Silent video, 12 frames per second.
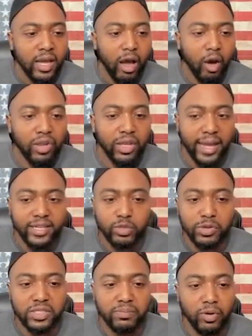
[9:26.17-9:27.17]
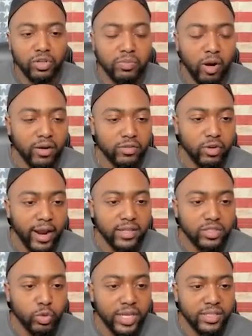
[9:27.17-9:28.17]
I only like tweets as bookmarks,
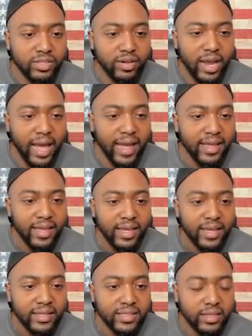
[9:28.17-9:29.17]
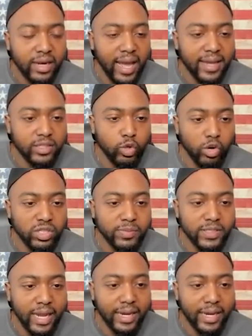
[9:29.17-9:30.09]
right? Tweets are not, they're not endorsements.